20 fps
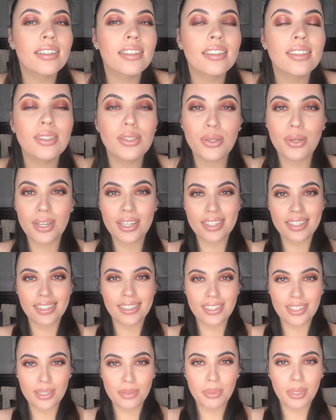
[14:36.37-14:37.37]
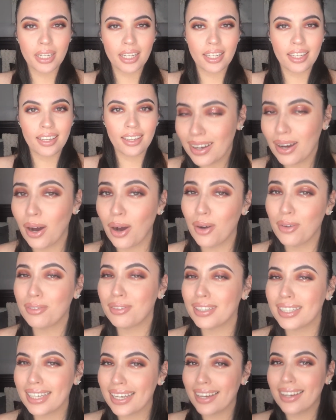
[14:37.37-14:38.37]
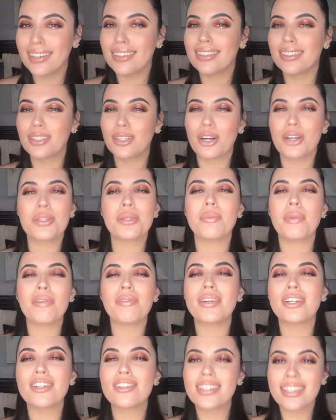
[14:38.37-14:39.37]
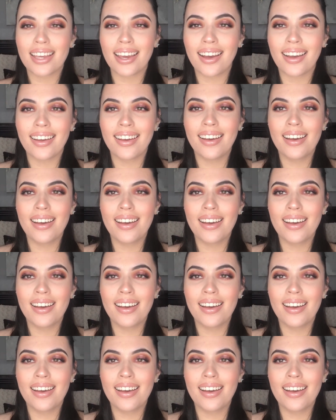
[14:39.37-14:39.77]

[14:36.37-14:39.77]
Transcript: Do you guys think she's pretty? Hopefully, yeah. Crossing my fingers, yeah.